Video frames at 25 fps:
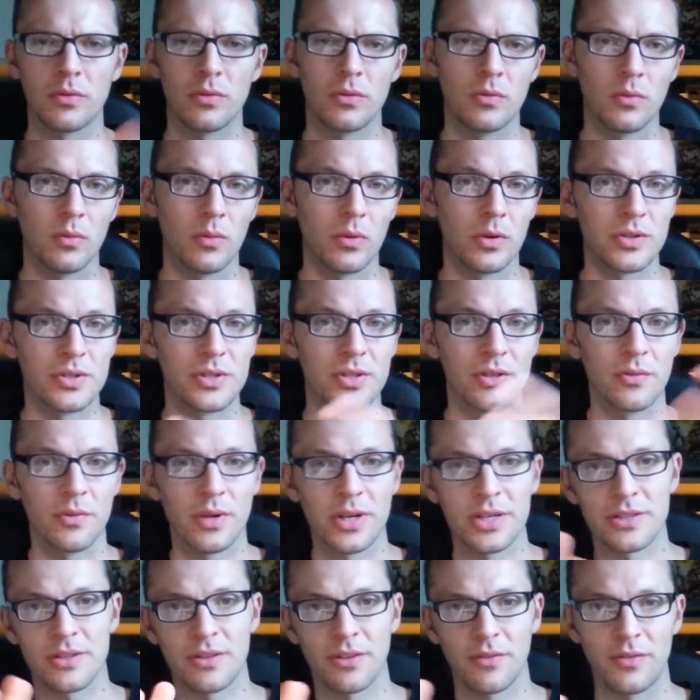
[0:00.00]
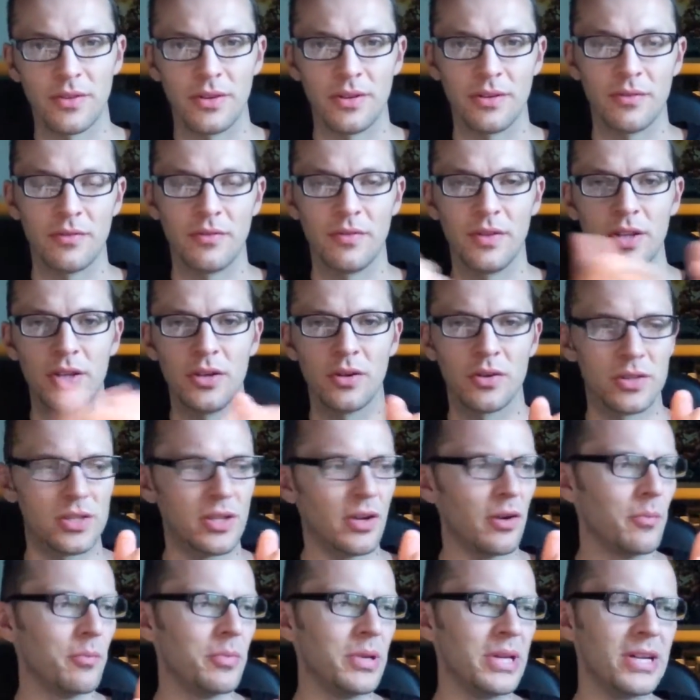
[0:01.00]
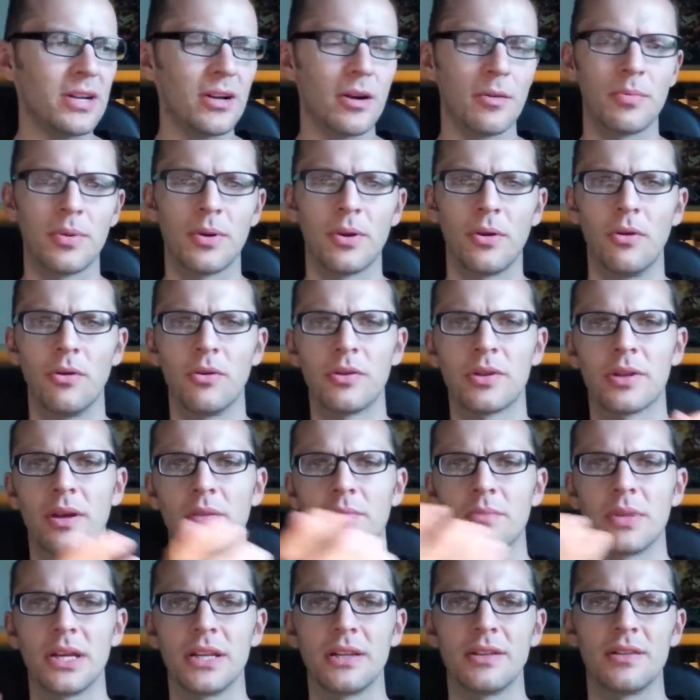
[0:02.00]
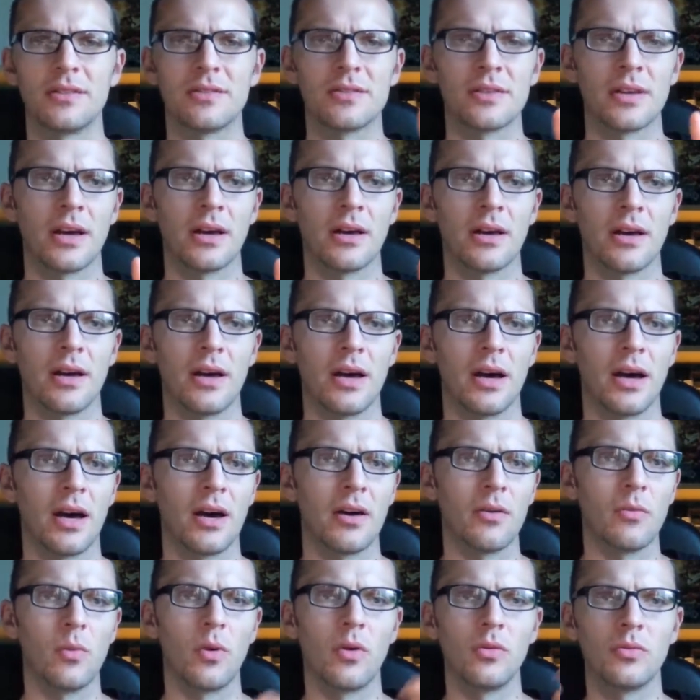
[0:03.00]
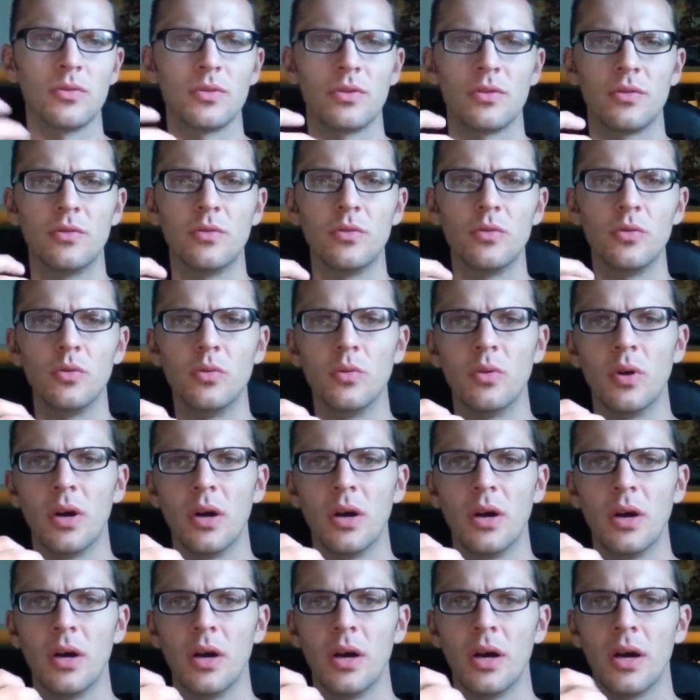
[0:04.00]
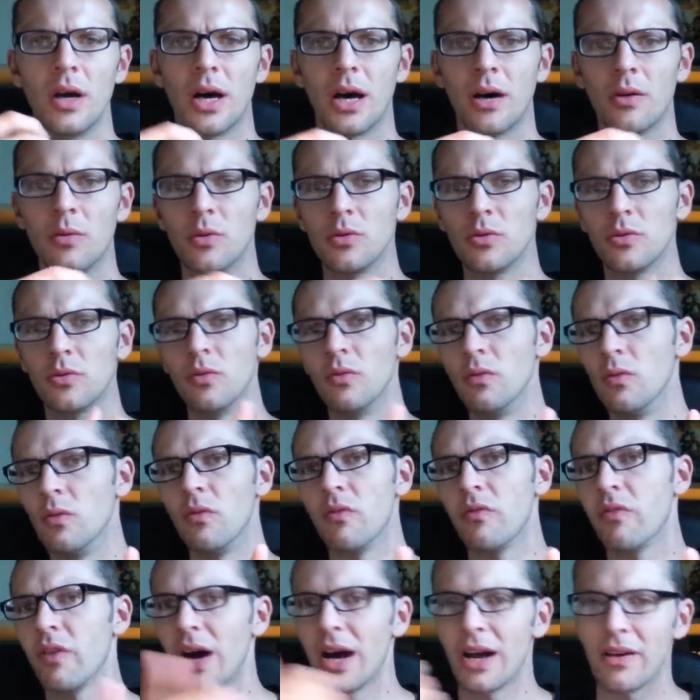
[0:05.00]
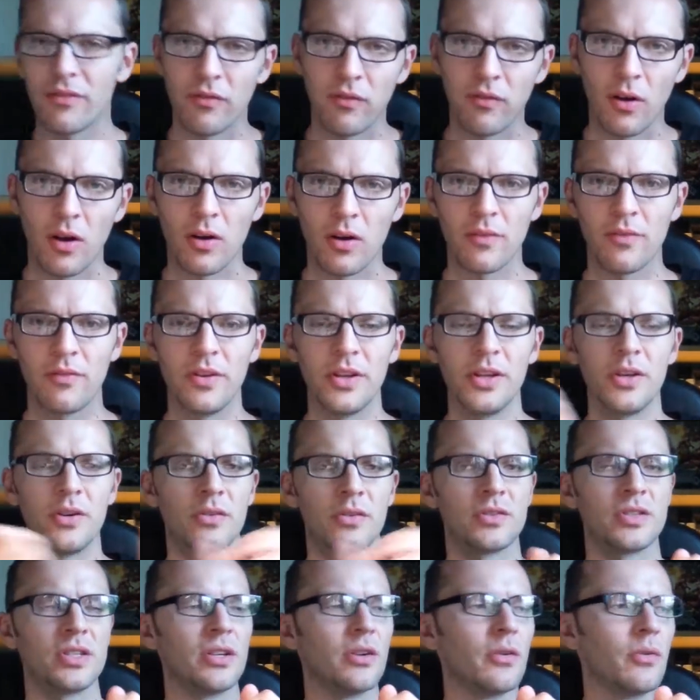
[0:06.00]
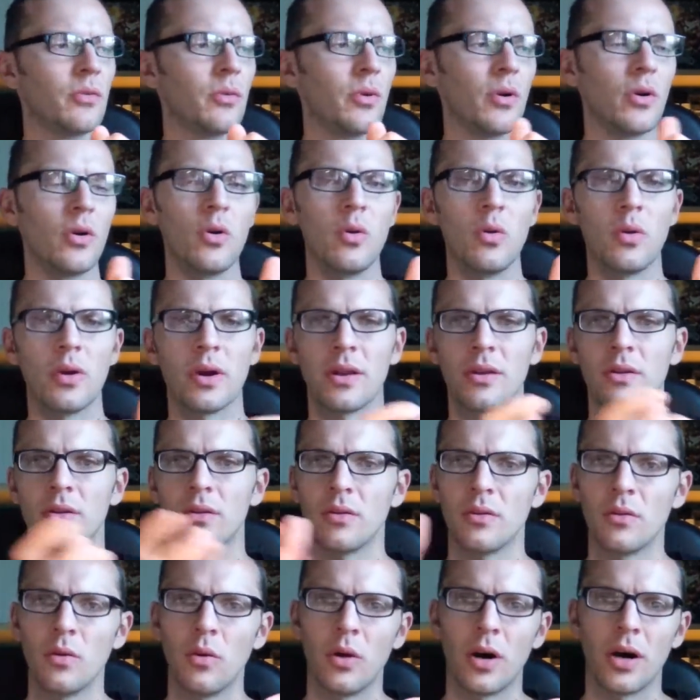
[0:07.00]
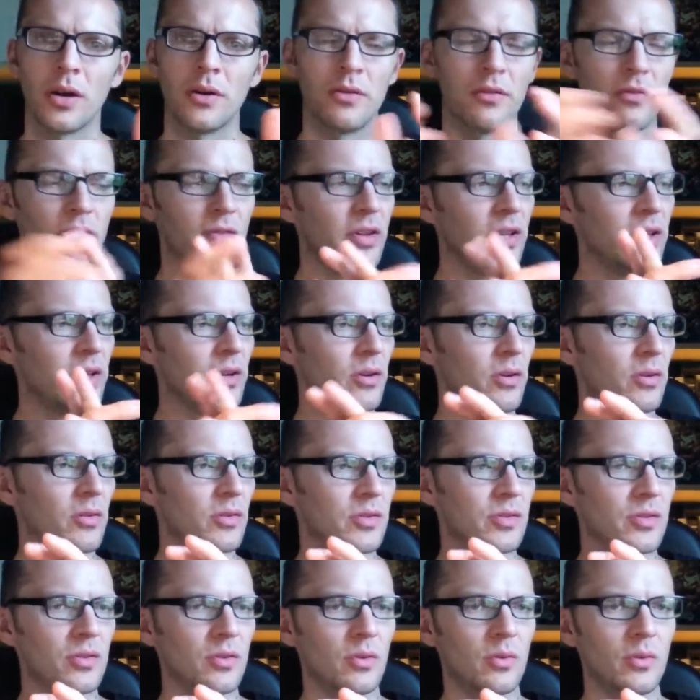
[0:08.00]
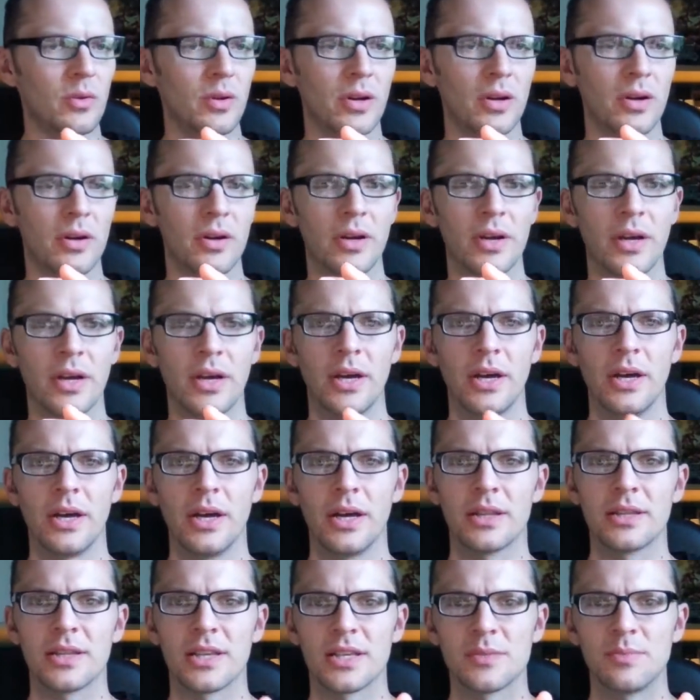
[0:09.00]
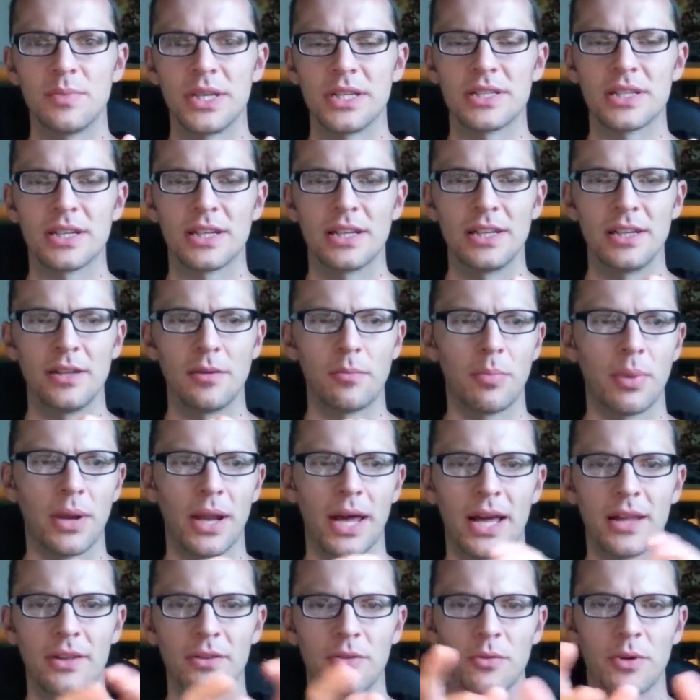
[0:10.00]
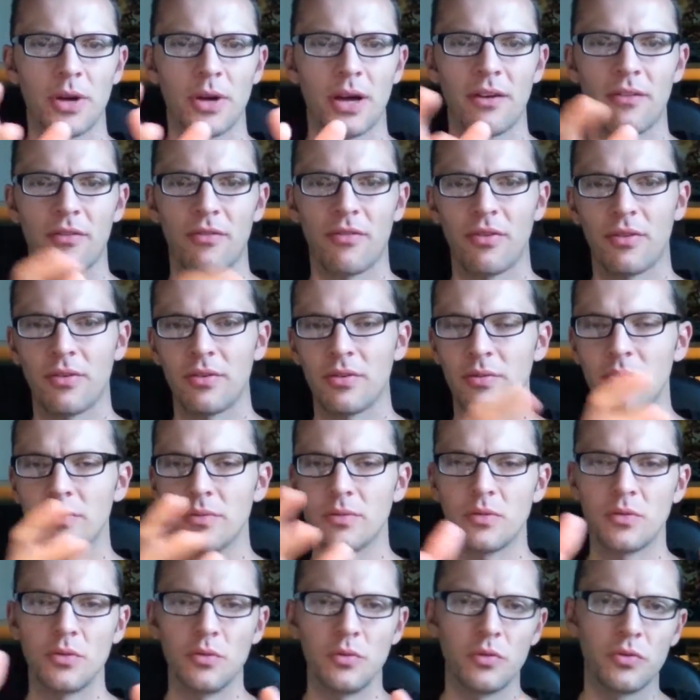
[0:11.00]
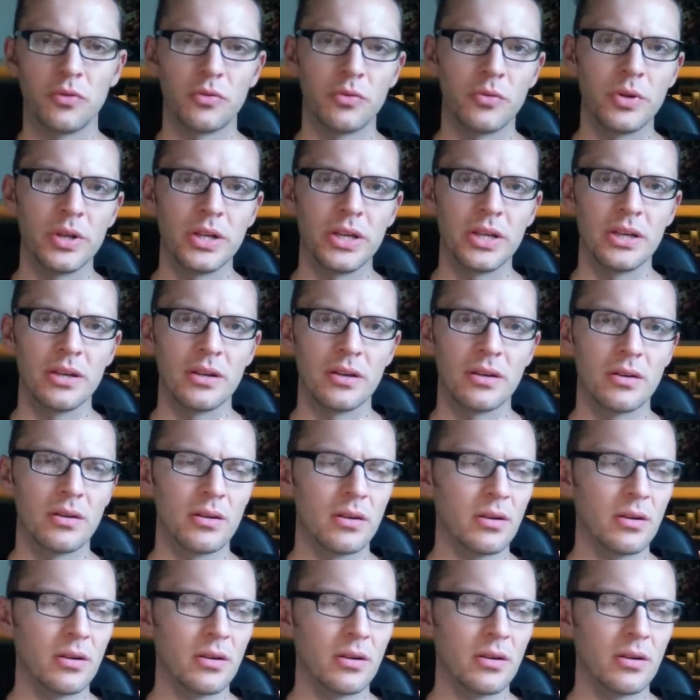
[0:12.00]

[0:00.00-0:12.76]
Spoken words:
towards the rest of the videos that are being uploaded. I mean, I won't do 5 vlog videos in a row and no other videos, so that's basically the plan, to have 2 or 3